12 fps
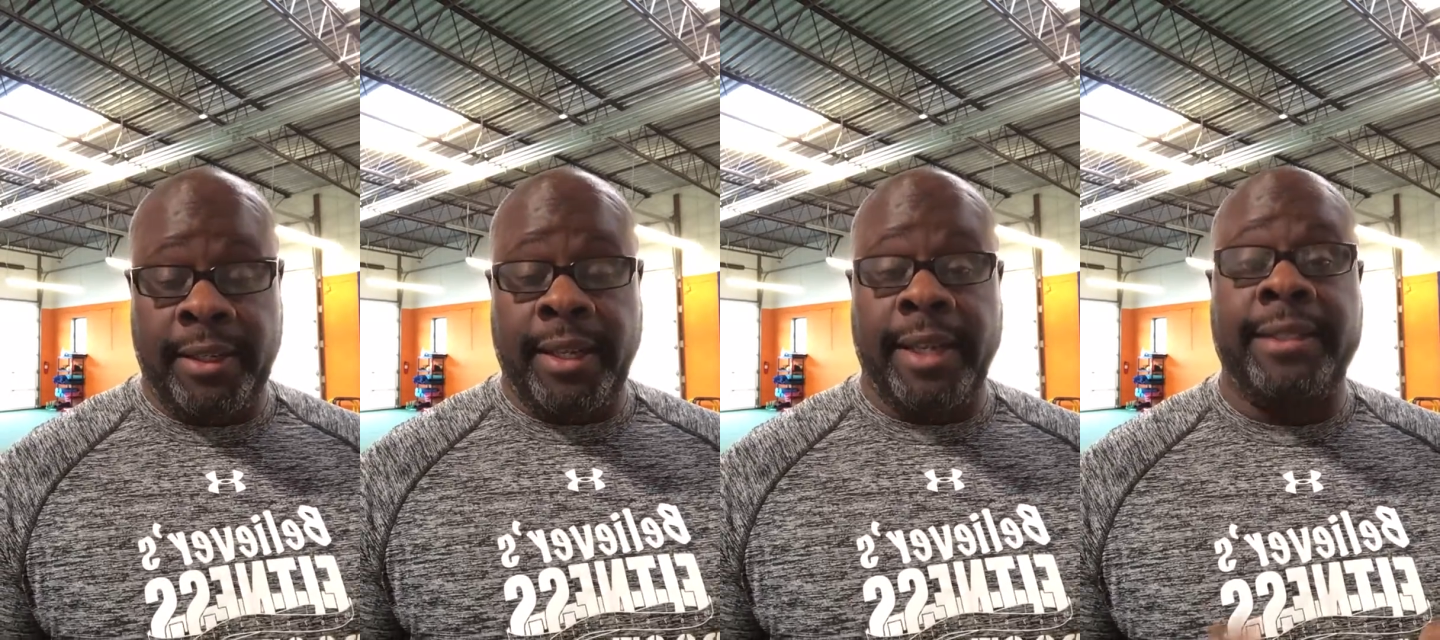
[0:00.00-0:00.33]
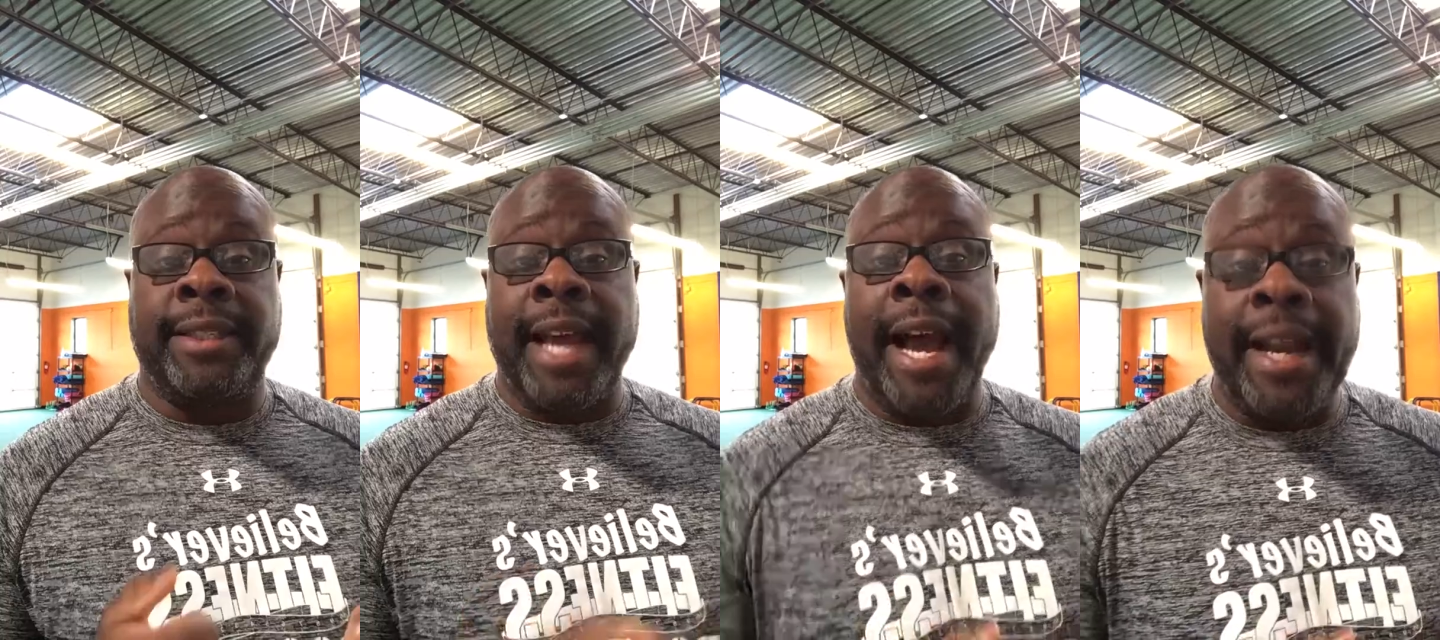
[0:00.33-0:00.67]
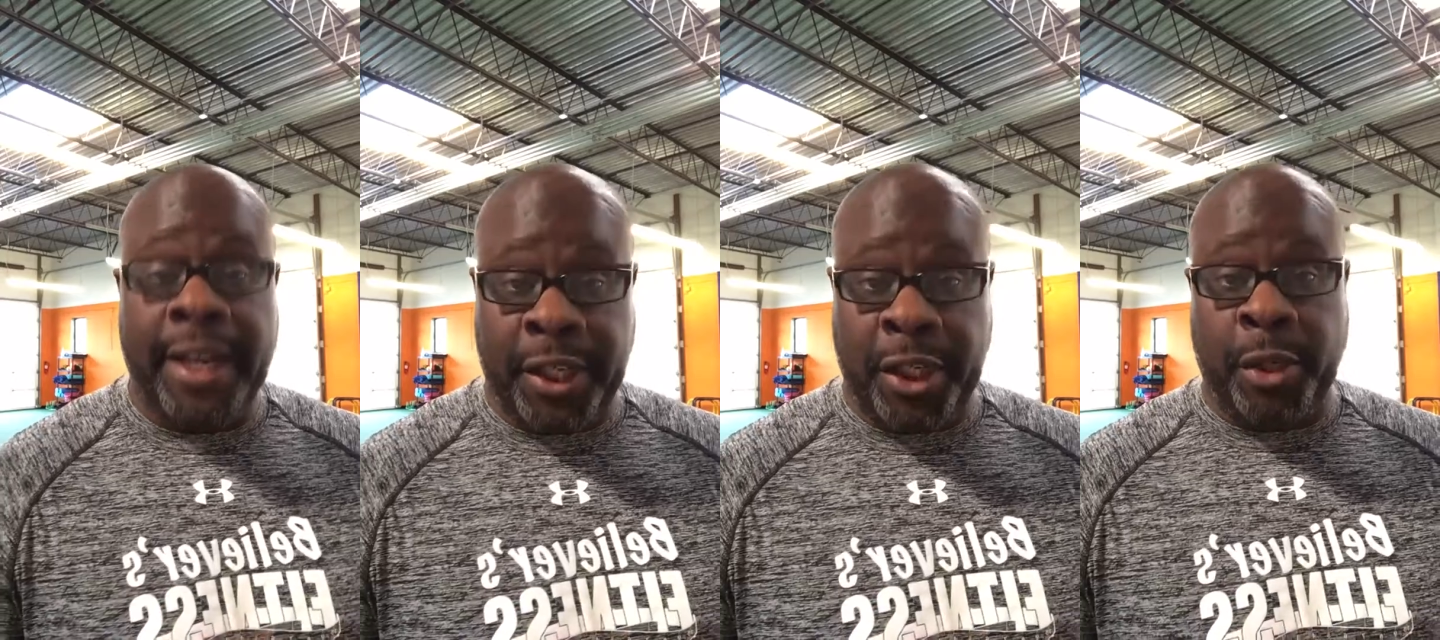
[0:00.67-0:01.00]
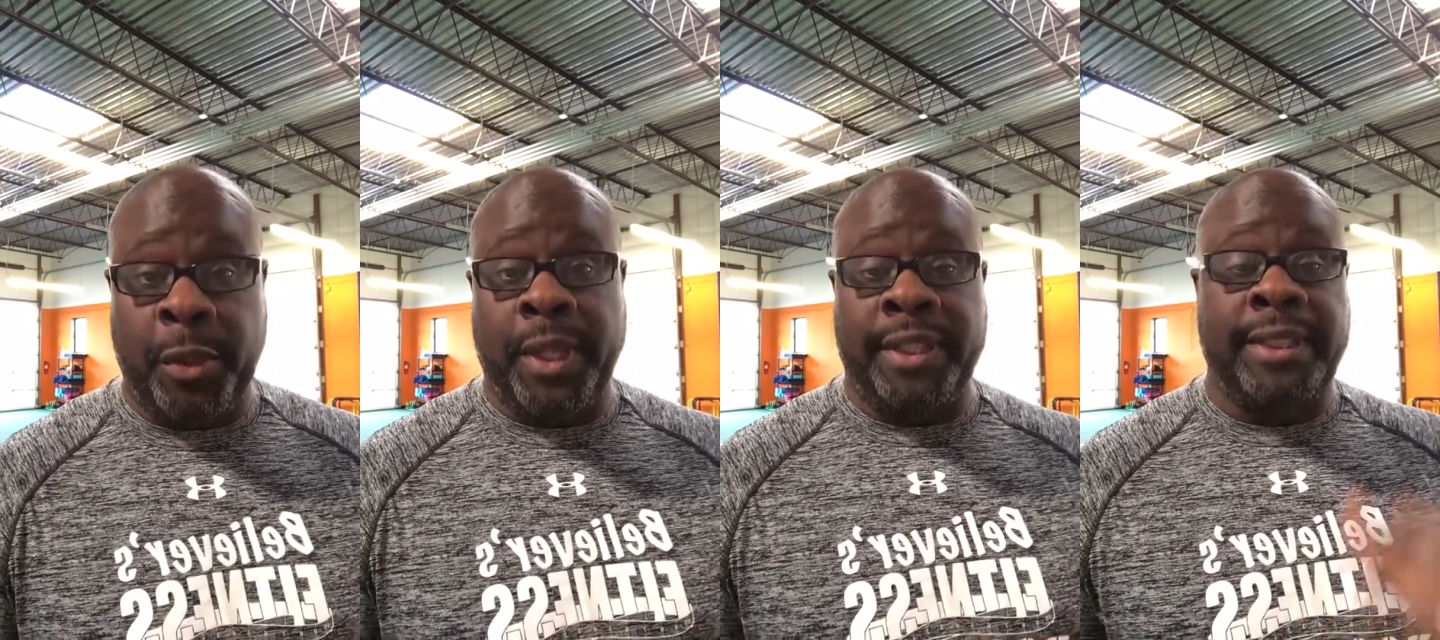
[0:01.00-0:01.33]
It's guiding
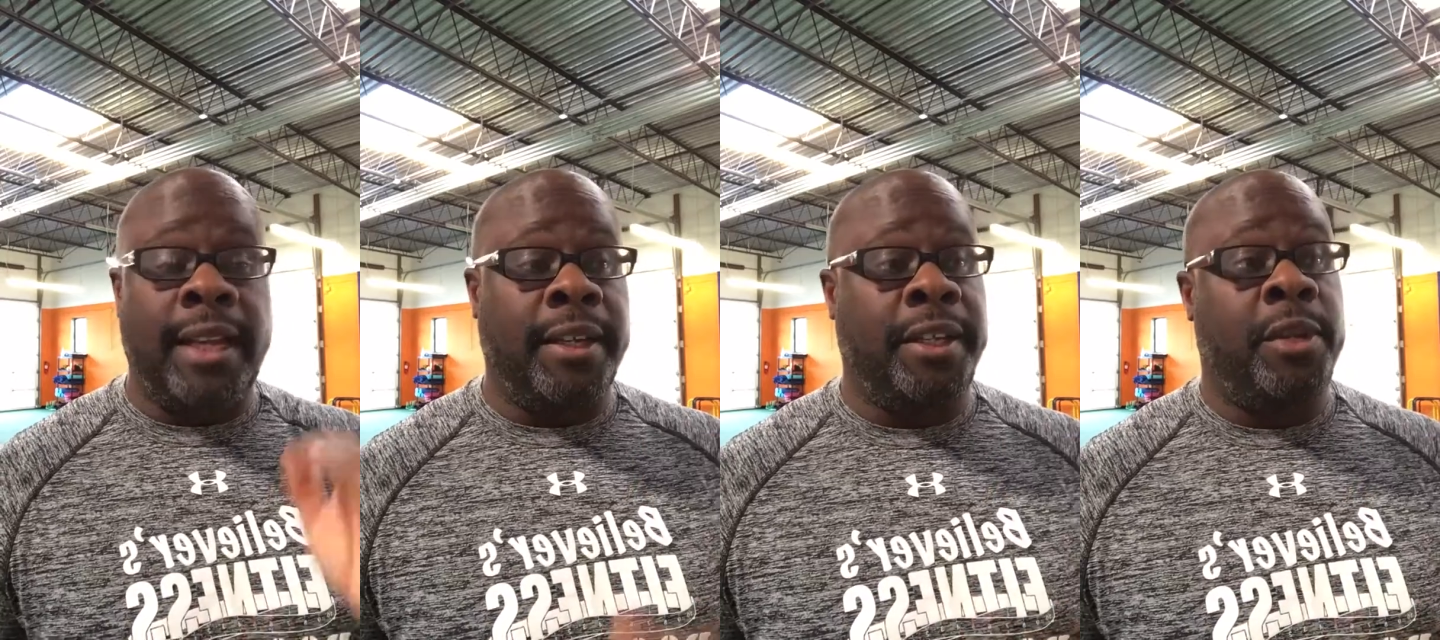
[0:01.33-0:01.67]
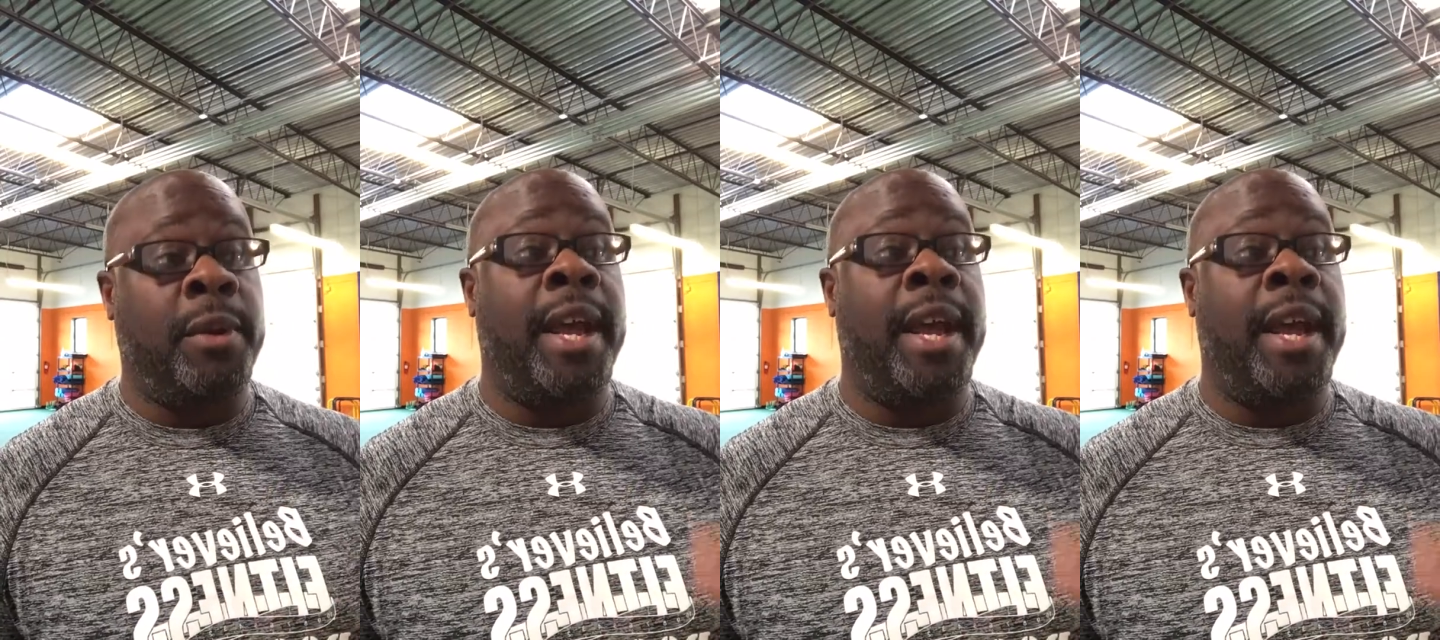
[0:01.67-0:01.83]
you. It's telling you,